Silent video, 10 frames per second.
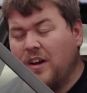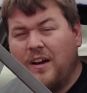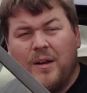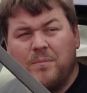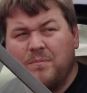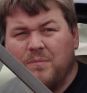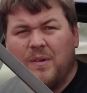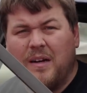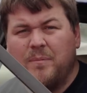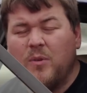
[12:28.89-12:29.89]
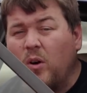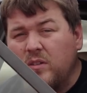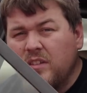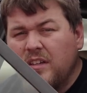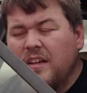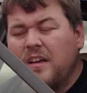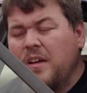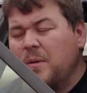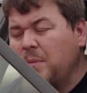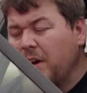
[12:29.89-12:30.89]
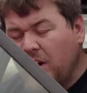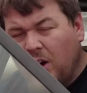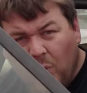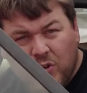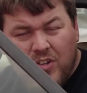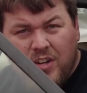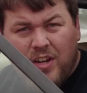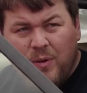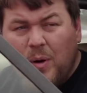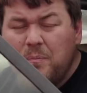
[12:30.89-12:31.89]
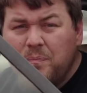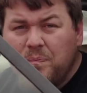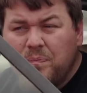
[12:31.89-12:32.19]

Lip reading: I'm not. My car was an early one.